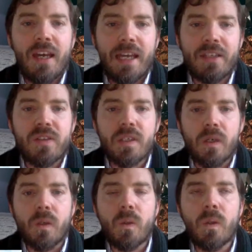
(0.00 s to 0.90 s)
And
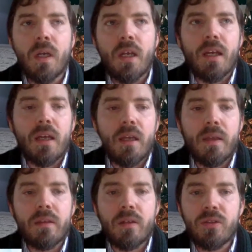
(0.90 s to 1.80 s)
so
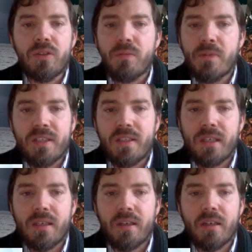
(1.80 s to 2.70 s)
those
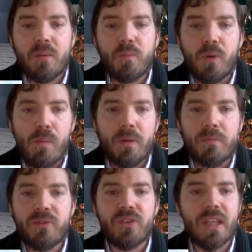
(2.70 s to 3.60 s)
domestic
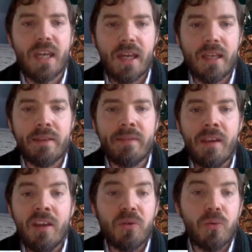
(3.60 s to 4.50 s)
problems
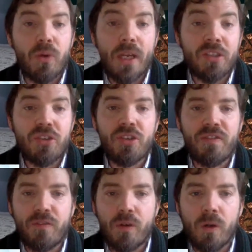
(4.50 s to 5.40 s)
can range
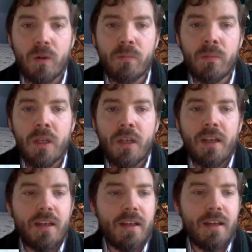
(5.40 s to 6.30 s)
from
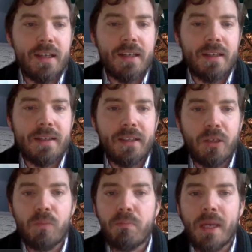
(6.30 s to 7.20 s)

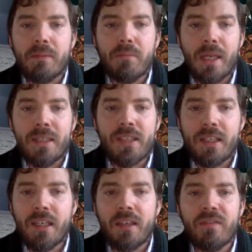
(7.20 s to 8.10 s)

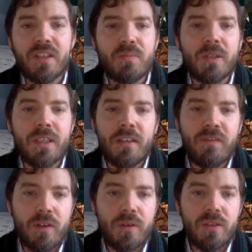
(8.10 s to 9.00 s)
maintaining investment
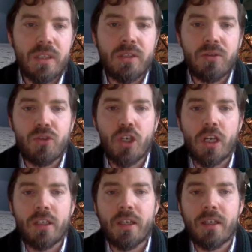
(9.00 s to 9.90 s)
inflows into
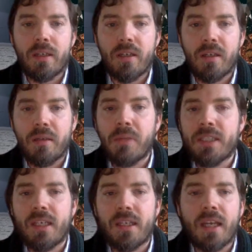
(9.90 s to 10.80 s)
China,
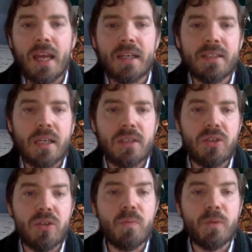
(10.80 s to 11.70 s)
maintaining access
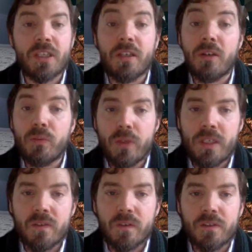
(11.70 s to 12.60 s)
to particular
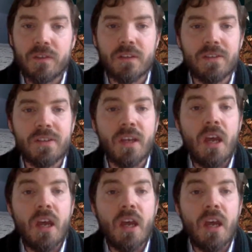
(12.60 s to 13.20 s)
resources,